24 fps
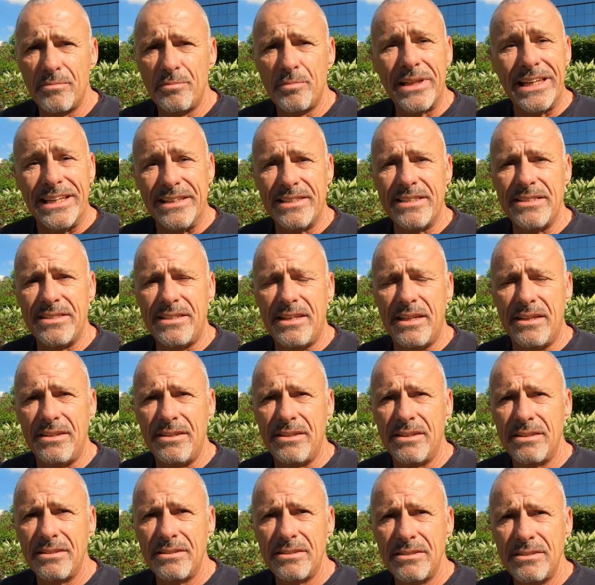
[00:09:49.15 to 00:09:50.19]
places to
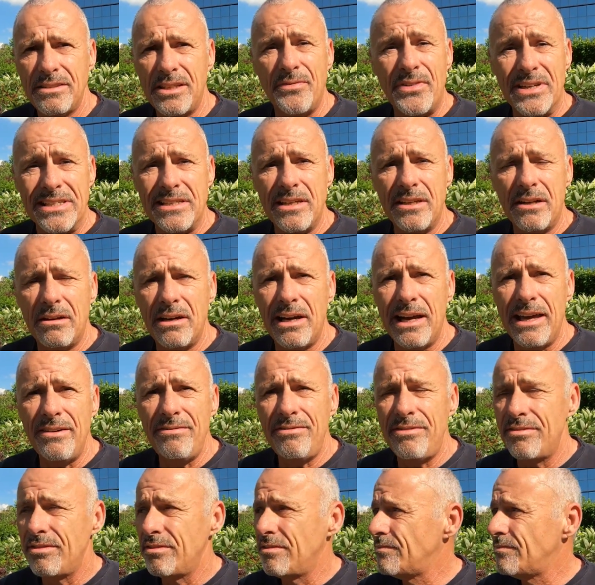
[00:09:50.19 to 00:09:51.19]
visit or live.